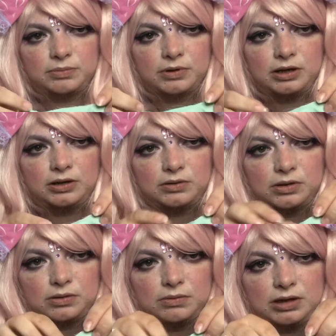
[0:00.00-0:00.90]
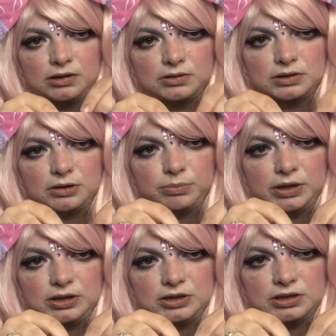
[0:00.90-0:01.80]
We're going to do 3 of those little
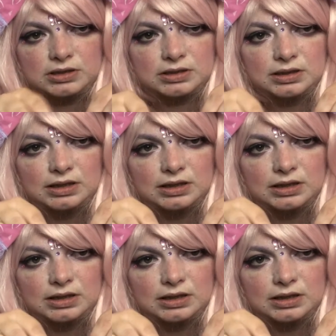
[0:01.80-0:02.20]
pinches